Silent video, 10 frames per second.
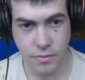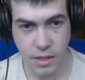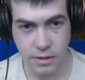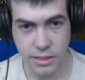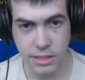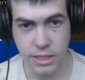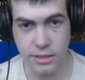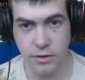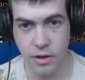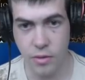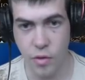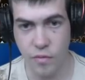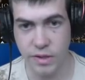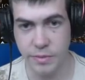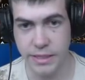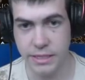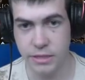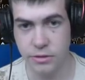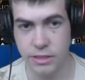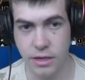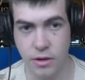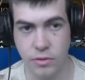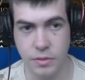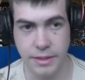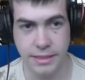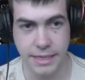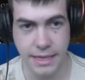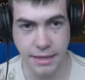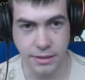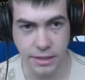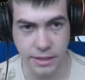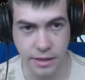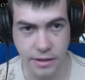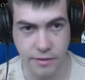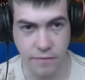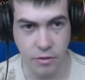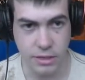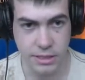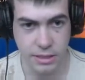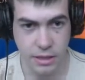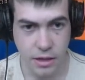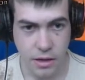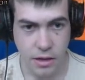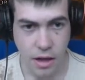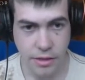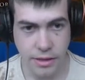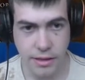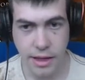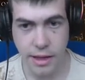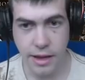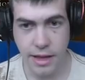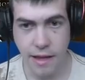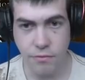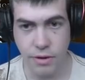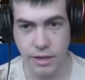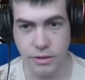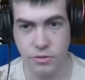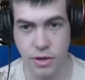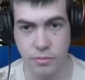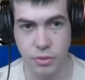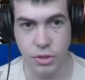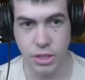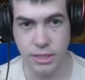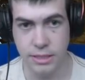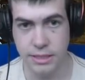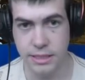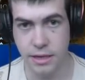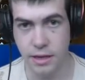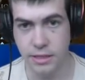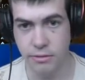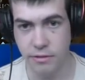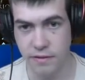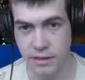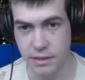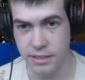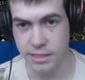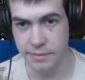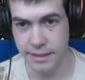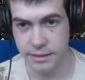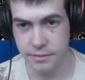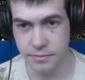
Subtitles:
I'd suggest not. Our movement speed is too slow to be able to get out in this forest. I think the cavalry are going to try and push into this light artillery fight, I suspect.